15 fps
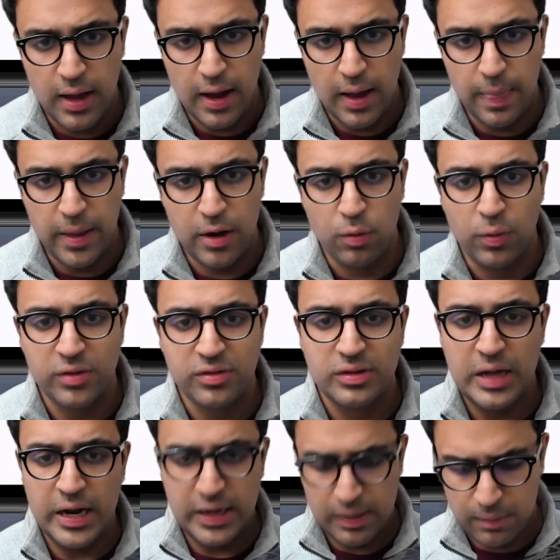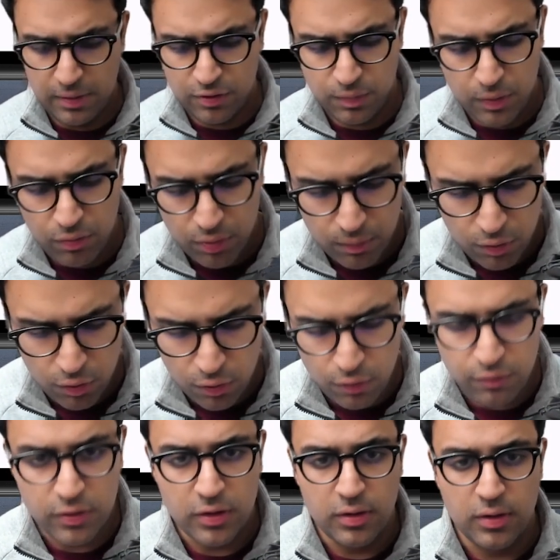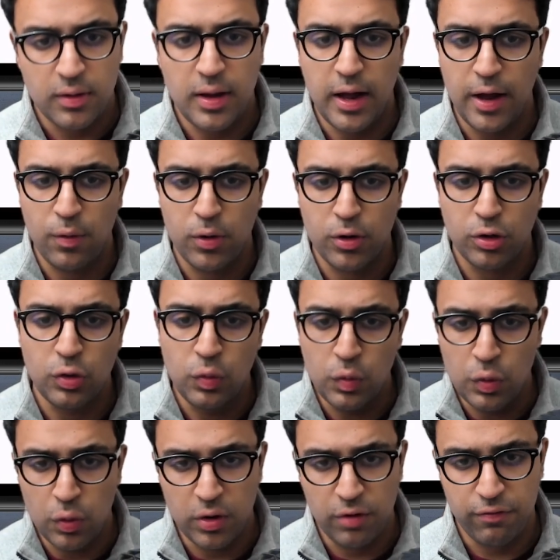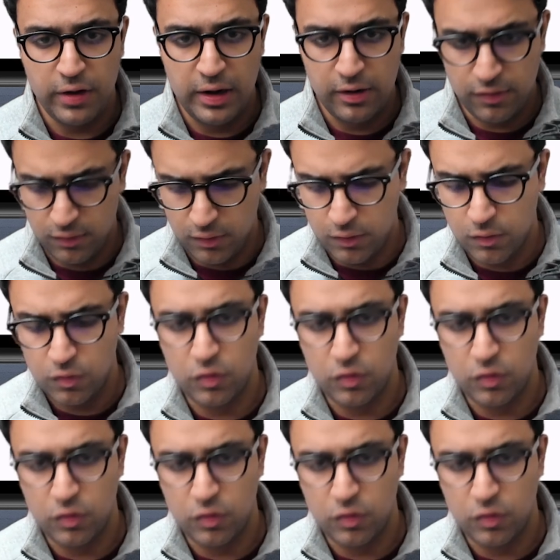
And then once the item has been removed, I want to notify listeners.